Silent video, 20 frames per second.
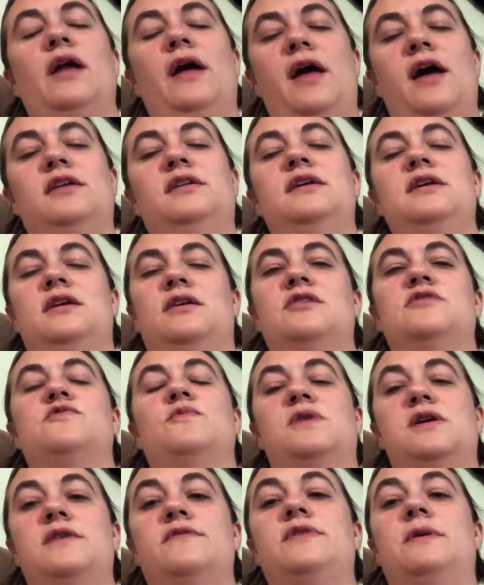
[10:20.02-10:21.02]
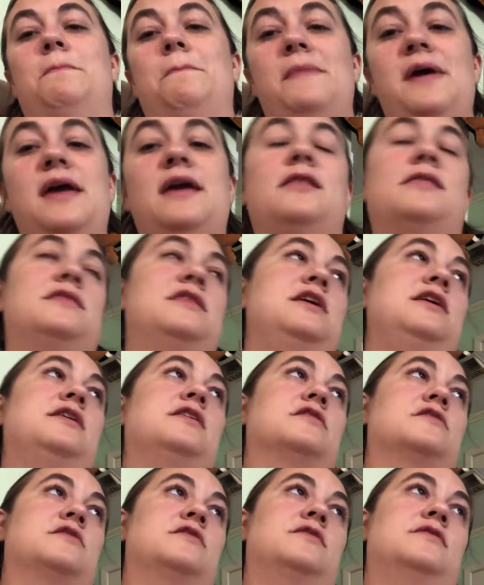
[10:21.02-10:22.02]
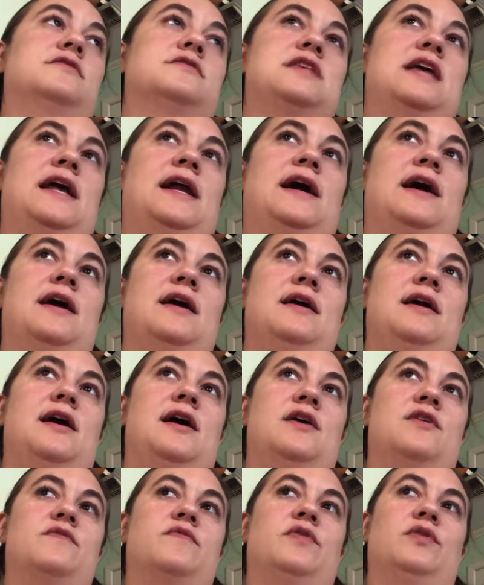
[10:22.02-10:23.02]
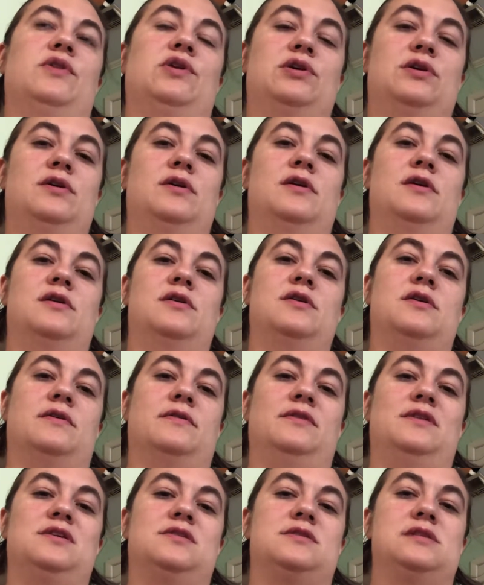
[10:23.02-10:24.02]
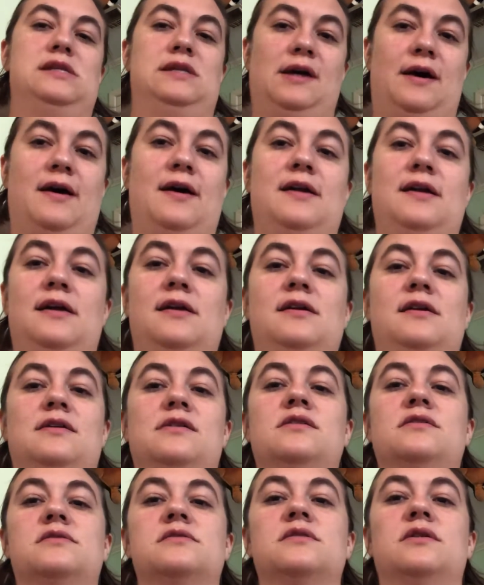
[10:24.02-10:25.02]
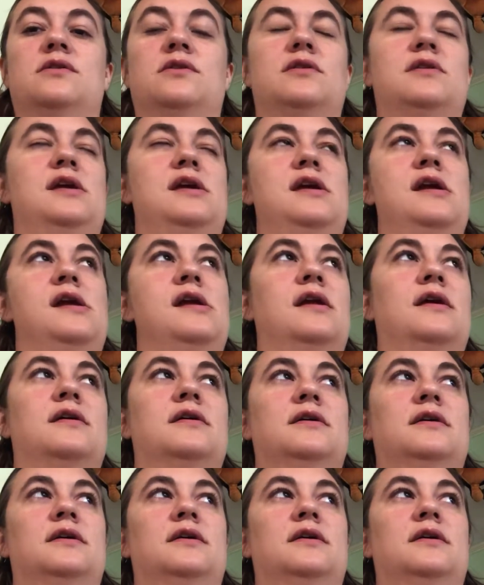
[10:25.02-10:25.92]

I think is one of the main things that I have learned on this diet is learning